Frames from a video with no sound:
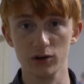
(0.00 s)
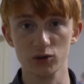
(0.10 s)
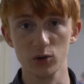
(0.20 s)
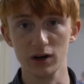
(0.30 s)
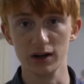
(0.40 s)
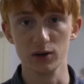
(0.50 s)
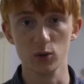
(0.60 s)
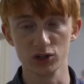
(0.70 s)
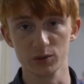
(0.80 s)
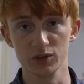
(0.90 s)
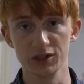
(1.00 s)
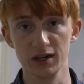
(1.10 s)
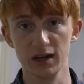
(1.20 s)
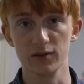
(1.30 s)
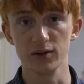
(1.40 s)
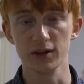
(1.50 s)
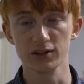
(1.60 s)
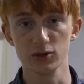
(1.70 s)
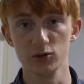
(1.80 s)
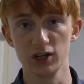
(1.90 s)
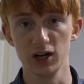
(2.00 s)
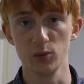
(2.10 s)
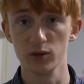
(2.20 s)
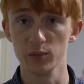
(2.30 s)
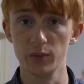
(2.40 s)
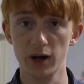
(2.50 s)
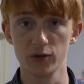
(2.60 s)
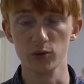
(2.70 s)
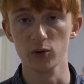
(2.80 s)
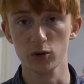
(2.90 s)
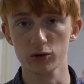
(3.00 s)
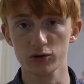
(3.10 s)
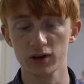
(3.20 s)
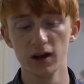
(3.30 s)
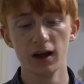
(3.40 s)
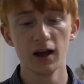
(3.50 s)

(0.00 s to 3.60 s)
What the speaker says: toilet, washing machine, everything associated with a bathroom or laundry.